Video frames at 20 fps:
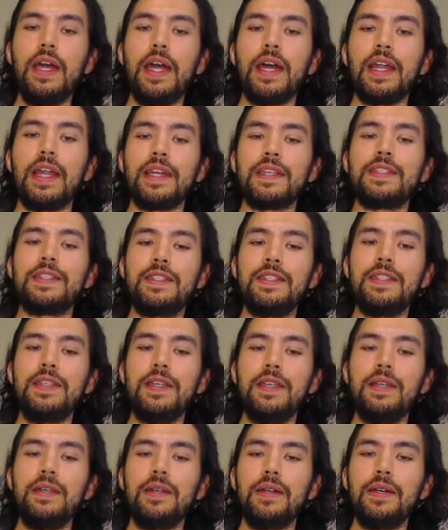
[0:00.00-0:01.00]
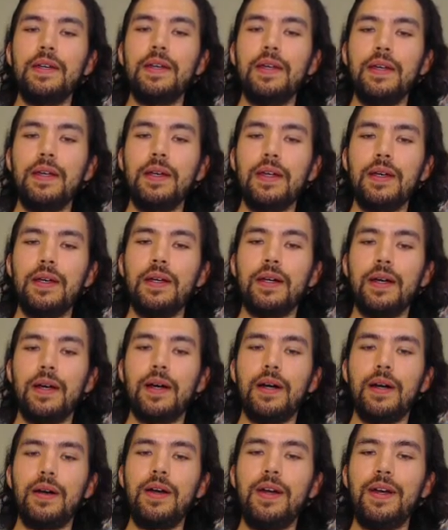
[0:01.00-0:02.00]
And I see,
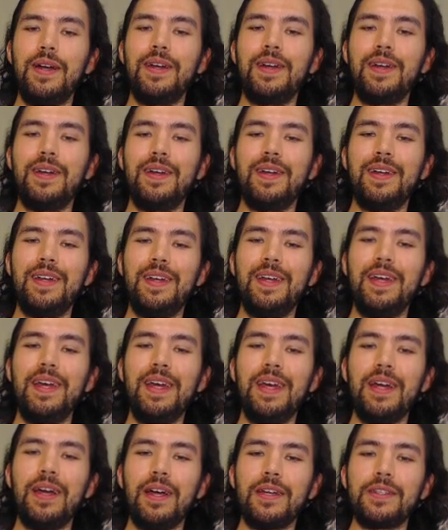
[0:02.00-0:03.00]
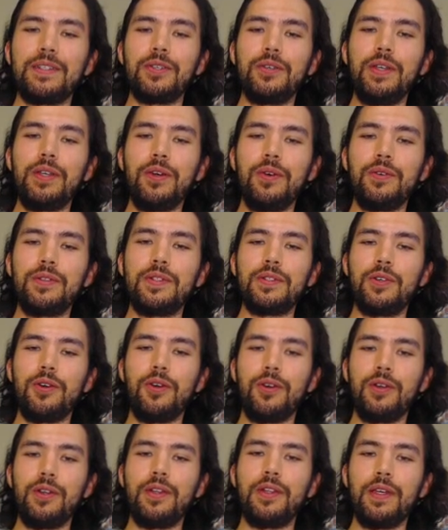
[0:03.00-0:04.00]
alright, so he goes
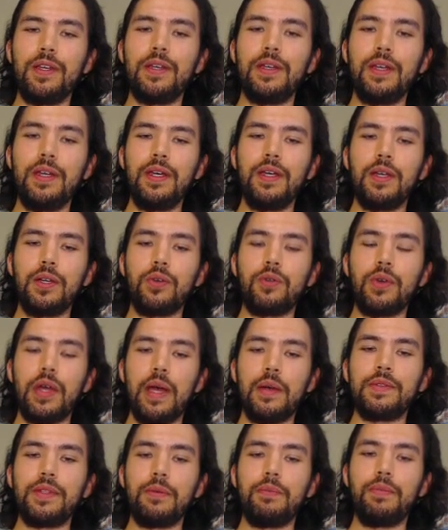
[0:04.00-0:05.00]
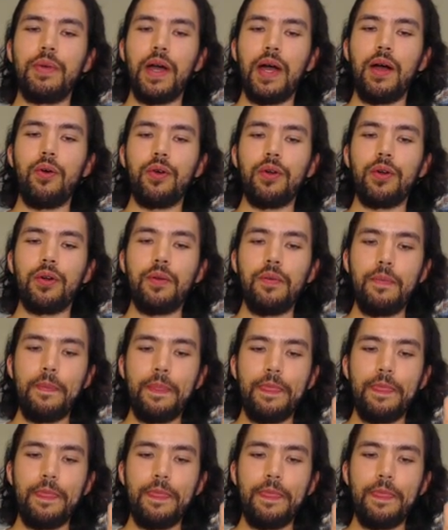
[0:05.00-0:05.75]
Eternity, grabs the power,